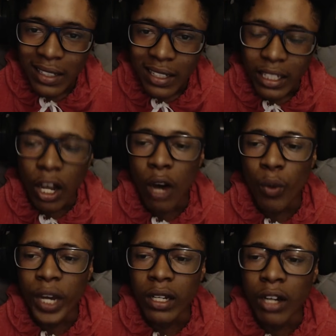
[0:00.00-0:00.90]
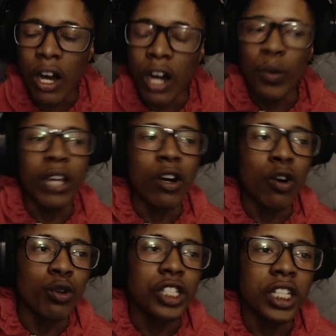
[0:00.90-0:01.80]
No, wait.
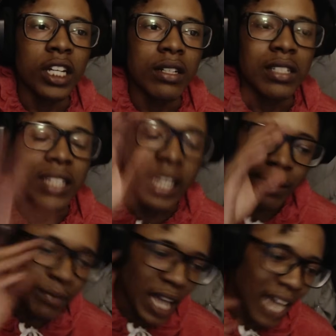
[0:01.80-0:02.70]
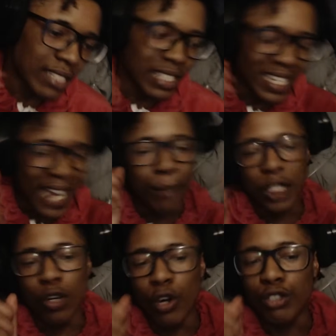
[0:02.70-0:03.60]
Oh, shit. See, I be
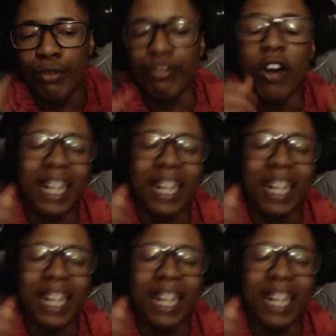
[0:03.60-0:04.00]
going too far.